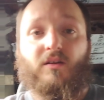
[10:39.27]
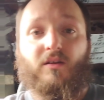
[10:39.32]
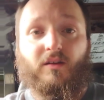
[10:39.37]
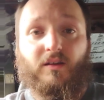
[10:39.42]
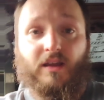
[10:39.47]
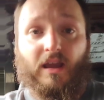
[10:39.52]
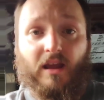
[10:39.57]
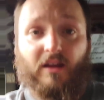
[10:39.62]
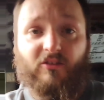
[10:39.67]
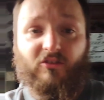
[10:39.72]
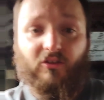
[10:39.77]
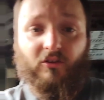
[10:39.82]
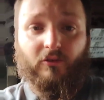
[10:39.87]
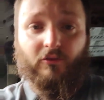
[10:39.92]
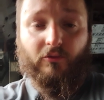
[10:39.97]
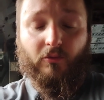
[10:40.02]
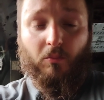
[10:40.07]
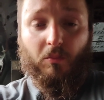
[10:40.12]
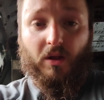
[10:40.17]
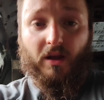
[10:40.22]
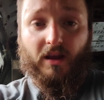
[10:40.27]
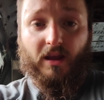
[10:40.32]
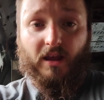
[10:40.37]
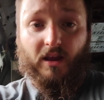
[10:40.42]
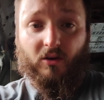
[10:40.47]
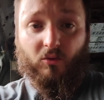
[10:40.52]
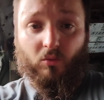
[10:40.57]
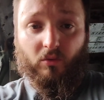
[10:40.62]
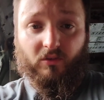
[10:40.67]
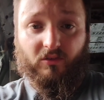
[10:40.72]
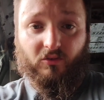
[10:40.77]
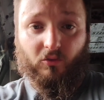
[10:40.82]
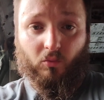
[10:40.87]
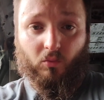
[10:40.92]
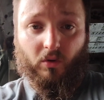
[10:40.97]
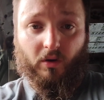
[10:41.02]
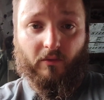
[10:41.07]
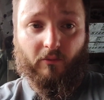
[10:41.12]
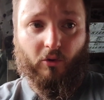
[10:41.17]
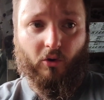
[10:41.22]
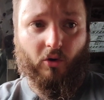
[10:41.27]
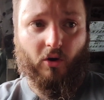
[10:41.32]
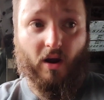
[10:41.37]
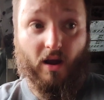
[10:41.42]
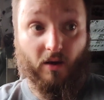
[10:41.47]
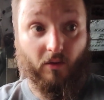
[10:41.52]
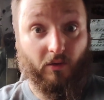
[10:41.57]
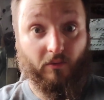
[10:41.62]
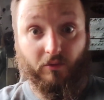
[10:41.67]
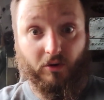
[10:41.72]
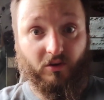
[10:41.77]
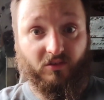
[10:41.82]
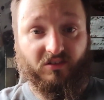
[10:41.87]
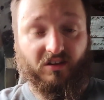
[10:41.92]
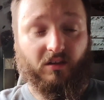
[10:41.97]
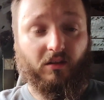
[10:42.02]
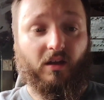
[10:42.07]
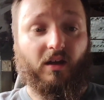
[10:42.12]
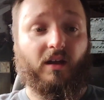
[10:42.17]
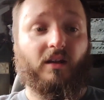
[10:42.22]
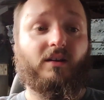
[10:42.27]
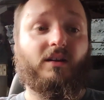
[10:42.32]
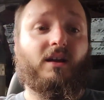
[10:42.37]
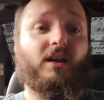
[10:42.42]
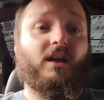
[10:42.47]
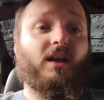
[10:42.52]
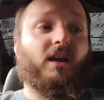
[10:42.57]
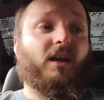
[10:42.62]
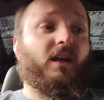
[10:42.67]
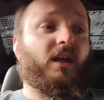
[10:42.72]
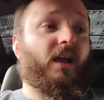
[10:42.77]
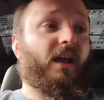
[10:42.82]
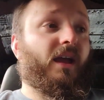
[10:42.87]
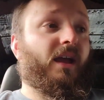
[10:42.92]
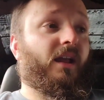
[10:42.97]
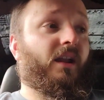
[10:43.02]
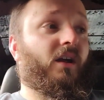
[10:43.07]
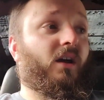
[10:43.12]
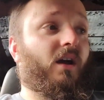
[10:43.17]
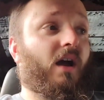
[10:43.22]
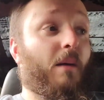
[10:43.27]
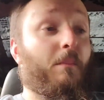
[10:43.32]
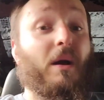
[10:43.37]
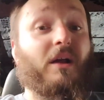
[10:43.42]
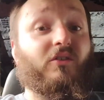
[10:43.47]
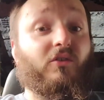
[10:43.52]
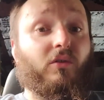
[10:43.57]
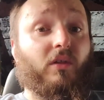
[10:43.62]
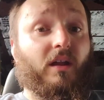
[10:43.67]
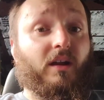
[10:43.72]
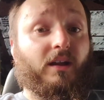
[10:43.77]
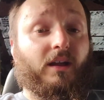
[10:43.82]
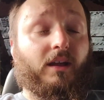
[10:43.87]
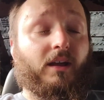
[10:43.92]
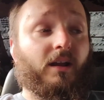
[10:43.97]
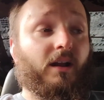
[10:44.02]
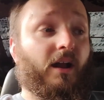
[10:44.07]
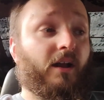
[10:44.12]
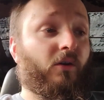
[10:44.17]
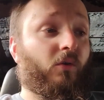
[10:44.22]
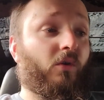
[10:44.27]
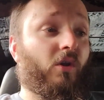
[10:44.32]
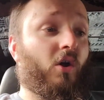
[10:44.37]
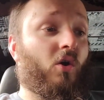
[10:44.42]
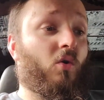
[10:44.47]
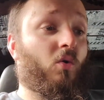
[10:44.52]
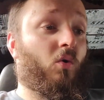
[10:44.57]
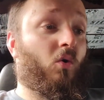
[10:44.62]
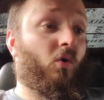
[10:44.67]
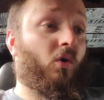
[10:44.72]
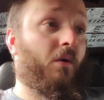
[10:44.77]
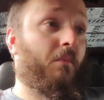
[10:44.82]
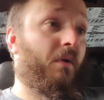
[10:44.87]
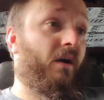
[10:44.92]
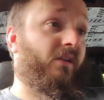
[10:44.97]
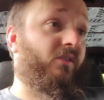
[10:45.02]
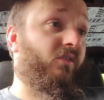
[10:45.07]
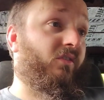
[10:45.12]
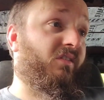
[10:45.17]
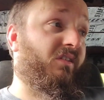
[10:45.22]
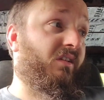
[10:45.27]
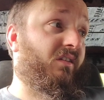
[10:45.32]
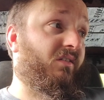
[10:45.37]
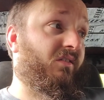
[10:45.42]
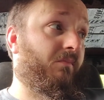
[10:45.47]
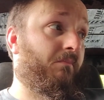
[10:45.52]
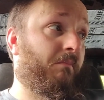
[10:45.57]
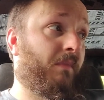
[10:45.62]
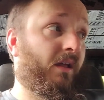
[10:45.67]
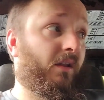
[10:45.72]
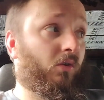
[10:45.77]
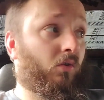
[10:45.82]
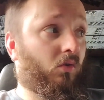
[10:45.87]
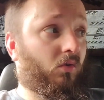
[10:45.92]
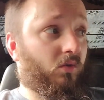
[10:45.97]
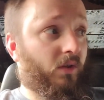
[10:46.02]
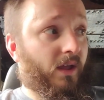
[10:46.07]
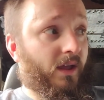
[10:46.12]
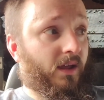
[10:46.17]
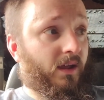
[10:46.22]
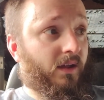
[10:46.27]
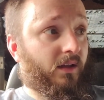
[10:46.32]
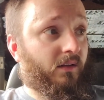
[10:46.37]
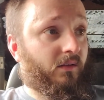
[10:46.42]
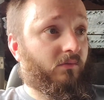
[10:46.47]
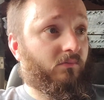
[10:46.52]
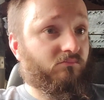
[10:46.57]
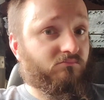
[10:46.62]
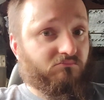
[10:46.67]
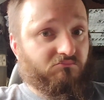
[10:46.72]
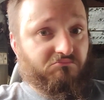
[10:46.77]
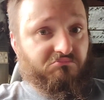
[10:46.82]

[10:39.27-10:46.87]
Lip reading: gauges from like Equus or whatever, or however you say that. And I might do that again, I don't know, or I might just get some metal and